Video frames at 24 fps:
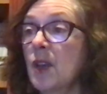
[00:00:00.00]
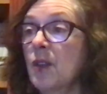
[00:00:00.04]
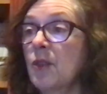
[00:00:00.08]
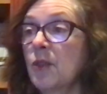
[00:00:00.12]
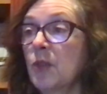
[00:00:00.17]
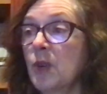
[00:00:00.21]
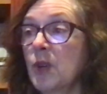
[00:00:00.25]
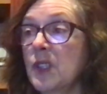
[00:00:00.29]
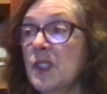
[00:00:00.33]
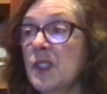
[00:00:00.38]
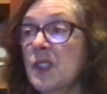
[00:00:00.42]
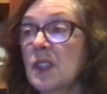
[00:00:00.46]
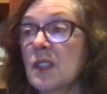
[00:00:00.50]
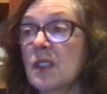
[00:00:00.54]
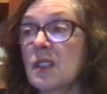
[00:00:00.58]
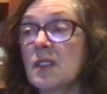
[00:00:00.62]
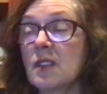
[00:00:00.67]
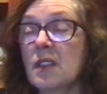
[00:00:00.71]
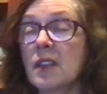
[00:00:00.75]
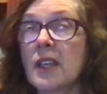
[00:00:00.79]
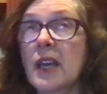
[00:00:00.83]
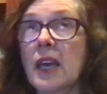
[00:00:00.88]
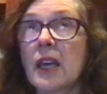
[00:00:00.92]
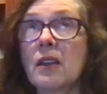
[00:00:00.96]
Voice is
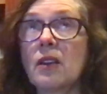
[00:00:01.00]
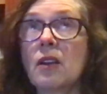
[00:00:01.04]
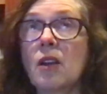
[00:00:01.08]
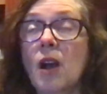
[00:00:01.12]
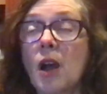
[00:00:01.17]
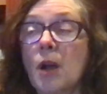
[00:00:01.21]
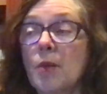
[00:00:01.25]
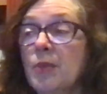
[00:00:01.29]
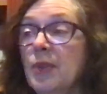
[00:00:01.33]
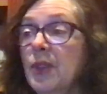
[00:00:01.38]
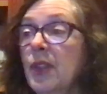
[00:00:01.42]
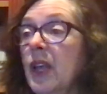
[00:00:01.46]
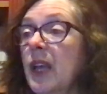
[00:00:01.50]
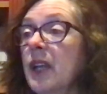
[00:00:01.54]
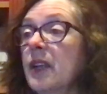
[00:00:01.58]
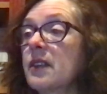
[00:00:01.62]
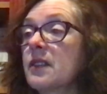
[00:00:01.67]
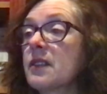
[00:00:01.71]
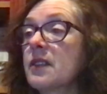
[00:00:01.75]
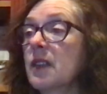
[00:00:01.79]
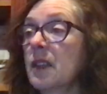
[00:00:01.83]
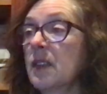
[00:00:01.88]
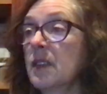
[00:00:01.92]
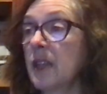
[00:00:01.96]
that
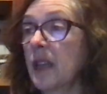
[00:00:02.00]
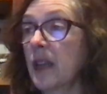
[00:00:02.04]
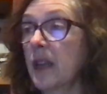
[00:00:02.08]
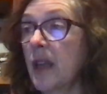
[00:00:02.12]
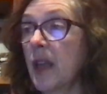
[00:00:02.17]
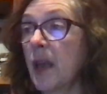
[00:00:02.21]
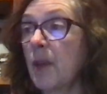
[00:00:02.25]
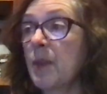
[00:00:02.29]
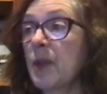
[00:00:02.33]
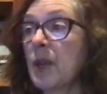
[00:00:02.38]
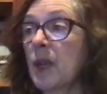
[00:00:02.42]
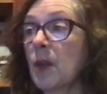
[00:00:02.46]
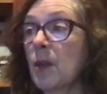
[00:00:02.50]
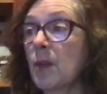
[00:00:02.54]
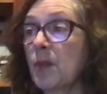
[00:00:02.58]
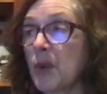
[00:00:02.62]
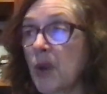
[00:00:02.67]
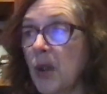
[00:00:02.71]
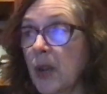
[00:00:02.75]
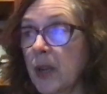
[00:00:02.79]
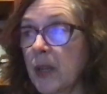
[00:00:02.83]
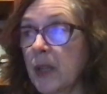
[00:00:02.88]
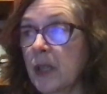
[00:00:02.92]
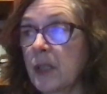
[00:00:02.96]
complex, dynamic
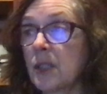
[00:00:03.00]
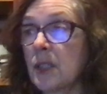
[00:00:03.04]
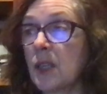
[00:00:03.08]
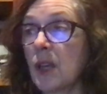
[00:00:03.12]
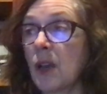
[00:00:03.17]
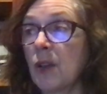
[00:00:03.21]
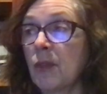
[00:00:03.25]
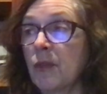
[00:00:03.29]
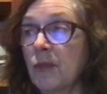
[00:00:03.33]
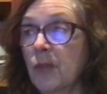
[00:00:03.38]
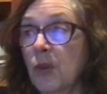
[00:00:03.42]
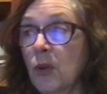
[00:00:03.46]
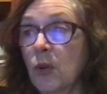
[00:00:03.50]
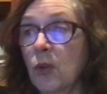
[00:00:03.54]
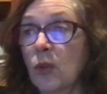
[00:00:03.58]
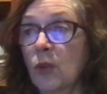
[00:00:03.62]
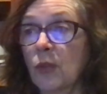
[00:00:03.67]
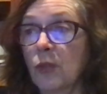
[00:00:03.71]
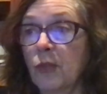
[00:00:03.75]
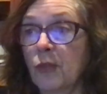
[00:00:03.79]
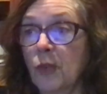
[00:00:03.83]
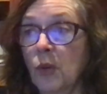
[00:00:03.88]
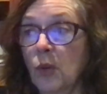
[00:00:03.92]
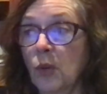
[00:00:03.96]
product of
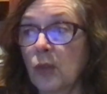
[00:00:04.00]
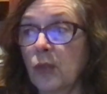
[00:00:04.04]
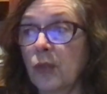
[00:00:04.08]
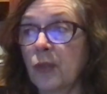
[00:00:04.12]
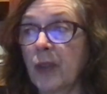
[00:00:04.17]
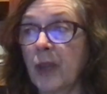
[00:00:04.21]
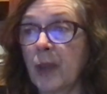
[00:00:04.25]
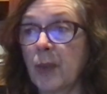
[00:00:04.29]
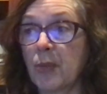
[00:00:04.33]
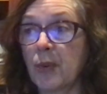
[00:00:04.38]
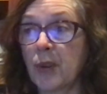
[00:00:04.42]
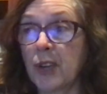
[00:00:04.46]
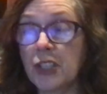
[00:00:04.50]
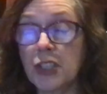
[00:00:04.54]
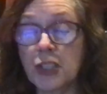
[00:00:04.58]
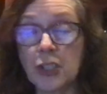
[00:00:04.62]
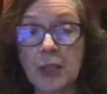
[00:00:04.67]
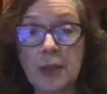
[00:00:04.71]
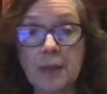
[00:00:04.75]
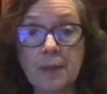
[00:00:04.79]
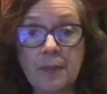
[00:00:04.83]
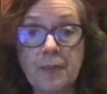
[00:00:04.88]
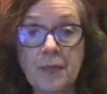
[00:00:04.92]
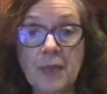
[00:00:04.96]
vocal fold
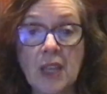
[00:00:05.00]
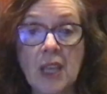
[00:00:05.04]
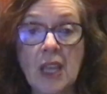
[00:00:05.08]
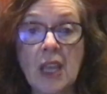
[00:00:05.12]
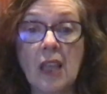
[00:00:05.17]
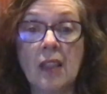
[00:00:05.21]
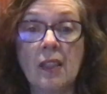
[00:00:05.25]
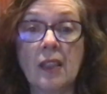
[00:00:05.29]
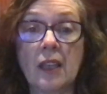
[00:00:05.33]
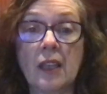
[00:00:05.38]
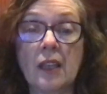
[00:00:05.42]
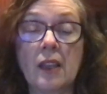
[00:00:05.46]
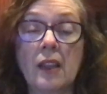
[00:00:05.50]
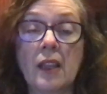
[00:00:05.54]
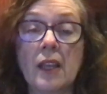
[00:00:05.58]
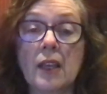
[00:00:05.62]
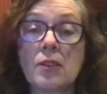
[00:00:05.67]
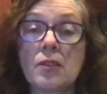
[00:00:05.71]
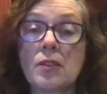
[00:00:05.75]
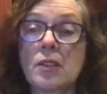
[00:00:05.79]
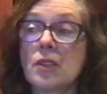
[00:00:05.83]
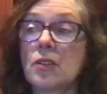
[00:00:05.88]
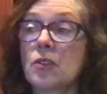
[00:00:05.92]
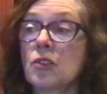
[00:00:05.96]
vibration that
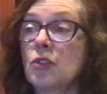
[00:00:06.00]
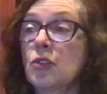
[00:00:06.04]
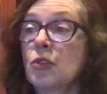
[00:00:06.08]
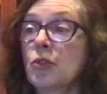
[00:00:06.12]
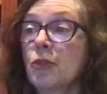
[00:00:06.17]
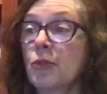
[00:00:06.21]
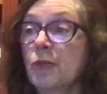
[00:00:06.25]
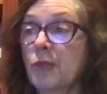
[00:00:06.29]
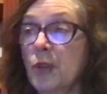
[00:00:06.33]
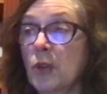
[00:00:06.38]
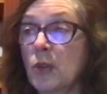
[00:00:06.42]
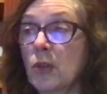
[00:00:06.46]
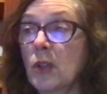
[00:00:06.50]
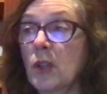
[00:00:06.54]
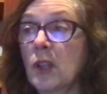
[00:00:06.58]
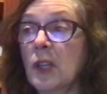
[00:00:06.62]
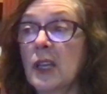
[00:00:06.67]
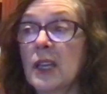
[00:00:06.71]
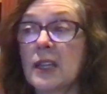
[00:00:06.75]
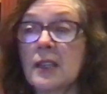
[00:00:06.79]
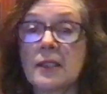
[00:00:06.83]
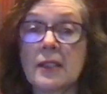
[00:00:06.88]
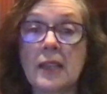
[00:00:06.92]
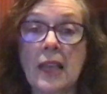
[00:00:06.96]
allows us to
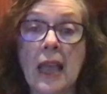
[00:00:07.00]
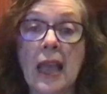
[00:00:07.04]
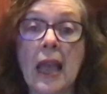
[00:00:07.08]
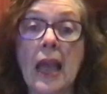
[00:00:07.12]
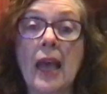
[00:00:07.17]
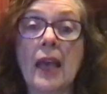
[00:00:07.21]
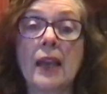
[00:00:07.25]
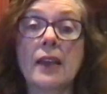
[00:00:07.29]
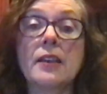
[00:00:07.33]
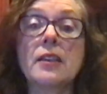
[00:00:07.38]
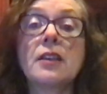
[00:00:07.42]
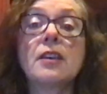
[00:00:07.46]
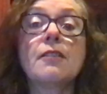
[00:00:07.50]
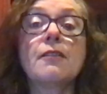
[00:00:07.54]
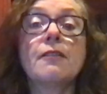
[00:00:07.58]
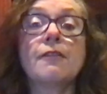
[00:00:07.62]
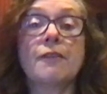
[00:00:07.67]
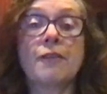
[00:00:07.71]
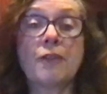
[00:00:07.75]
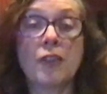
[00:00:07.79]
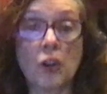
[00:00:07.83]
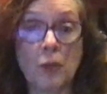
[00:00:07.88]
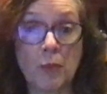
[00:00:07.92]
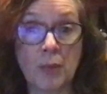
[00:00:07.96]
vocalize and
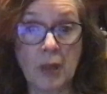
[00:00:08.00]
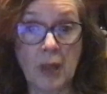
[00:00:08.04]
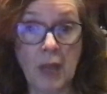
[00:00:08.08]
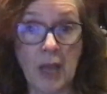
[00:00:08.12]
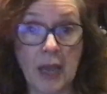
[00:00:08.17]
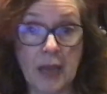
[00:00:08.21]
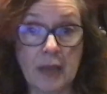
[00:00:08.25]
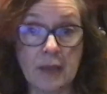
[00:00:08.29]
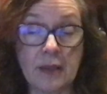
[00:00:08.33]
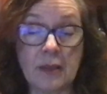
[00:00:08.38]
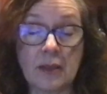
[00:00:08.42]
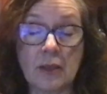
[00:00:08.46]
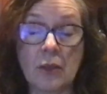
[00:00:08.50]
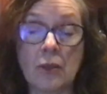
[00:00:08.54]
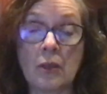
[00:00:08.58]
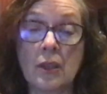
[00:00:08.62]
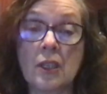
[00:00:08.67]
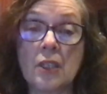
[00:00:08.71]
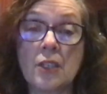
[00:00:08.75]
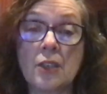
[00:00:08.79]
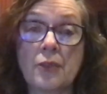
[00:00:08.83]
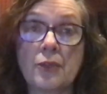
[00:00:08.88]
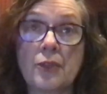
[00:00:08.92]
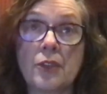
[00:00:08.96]
verbalize. So the
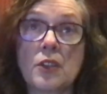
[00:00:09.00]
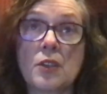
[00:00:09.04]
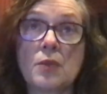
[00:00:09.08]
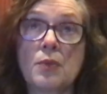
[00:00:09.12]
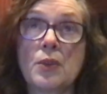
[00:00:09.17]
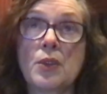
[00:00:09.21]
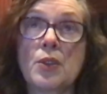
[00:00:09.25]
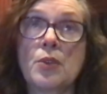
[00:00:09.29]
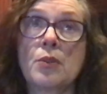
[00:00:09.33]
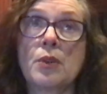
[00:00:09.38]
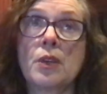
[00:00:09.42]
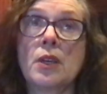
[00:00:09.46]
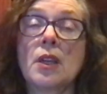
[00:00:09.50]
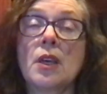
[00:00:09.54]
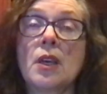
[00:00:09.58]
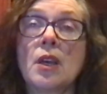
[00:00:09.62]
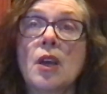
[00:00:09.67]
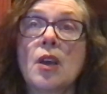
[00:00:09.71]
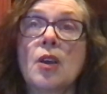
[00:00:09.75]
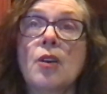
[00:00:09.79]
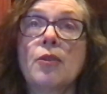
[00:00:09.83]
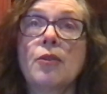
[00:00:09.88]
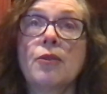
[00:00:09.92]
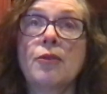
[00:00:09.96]
difference between
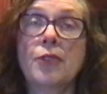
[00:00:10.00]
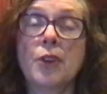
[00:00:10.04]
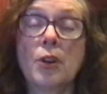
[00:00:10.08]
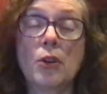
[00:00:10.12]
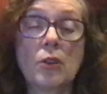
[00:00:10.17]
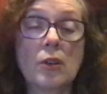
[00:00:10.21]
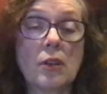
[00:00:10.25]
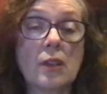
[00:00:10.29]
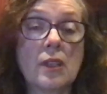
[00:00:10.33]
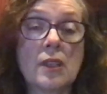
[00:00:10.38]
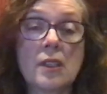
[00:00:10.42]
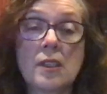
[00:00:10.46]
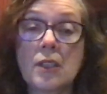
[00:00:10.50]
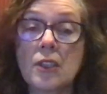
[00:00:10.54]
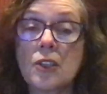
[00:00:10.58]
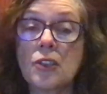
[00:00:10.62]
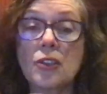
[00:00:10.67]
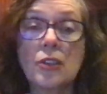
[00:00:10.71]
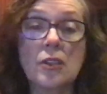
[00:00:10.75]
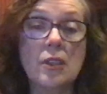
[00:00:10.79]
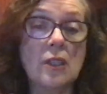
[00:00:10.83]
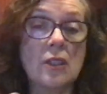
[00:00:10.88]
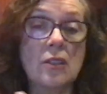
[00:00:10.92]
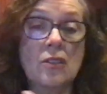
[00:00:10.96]

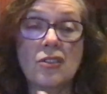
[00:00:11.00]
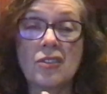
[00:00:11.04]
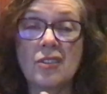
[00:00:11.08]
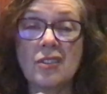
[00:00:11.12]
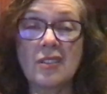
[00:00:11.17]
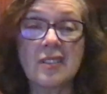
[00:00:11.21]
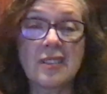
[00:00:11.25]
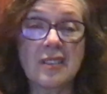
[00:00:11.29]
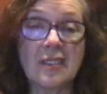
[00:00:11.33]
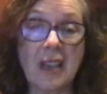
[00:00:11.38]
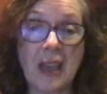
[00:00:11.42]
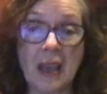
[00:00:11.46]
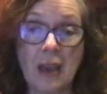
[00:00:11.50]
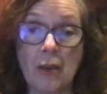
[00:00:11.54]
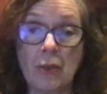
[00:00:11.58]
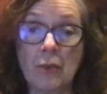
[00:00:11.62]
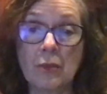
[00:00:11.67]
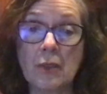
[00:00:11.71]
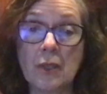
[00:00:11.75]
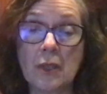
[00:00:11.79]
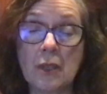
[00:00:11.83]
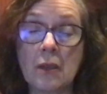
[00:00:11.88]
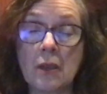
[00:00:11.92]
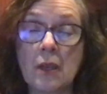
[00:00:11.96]
vocalization is just
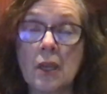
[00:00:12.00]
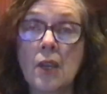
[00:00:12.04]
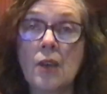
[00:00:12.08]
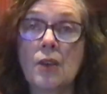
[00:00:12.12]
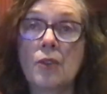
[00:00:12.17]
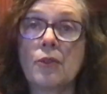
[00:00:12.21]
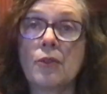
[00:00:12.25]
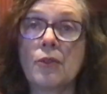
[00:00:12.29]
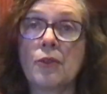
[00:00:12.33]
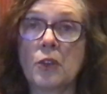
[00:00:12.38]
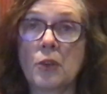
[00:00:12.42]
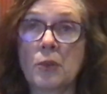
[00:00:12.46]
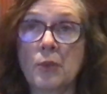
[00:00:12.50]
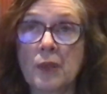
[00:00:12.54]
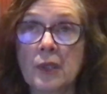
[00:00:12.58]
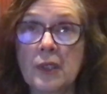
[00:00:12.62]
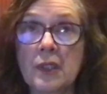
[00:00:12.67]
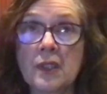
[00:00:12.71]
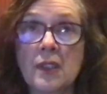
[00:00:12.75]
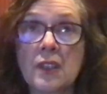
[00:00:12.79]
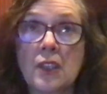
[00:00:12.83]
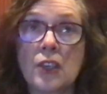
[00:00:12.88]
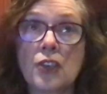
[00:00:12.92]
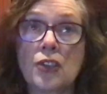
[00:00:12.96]
sound,
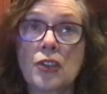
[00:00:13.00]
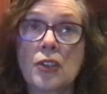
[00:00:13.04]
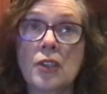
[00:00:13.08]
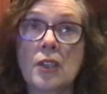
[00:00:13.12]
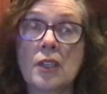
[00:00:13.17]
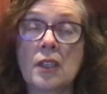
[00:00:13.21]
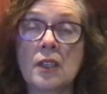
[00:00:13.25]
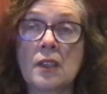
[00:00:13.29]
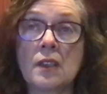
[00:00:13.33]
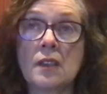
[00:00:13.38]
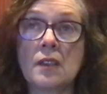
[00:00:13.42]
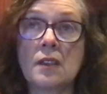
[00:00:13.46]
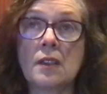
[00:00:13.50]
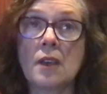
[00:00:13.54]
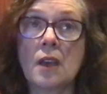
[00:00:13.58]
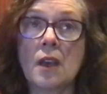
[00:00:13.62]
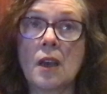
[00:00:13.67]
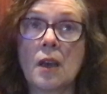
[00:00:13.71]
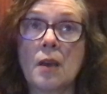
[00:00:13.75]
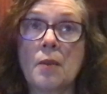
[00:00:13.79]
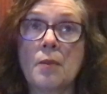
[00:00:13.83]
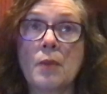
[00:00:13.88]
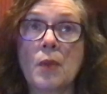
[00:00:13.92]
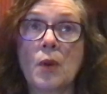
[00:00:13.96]
verbalization is
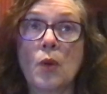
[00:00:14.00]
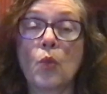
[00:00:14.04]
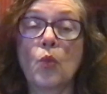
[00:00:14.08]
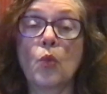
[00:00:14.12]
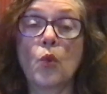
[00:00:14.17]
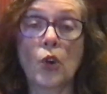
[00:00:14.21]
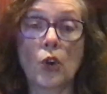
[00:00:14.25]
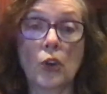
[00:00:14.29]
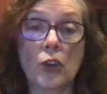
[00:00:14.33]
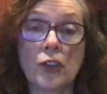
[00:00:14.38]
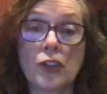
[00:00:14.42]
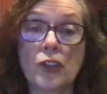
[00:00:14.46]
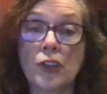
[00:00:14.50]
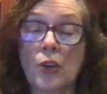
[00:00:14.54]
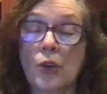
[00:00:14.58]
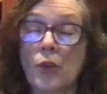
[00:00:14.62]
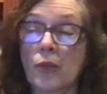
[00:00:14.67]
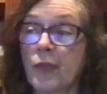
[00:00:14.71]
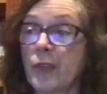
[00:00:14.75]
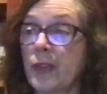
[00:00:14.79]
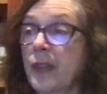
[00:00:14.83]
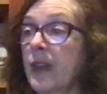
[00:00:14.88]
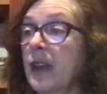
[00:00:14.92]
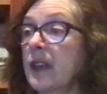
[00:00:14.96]
um, words
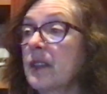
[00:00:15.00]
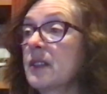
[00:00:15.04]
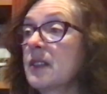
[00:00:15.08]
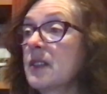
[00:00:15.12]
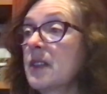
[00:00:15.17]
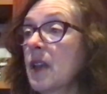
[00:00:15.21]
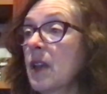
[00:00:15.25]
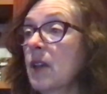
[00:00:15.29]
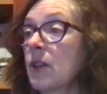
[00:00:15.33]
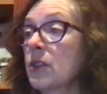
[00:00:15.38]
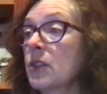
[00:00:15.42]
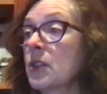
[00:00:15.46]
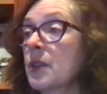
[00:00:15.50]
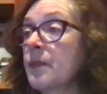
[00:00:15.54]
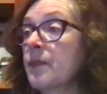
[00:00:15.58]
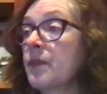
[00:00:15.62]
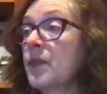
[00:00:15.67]
over that sound.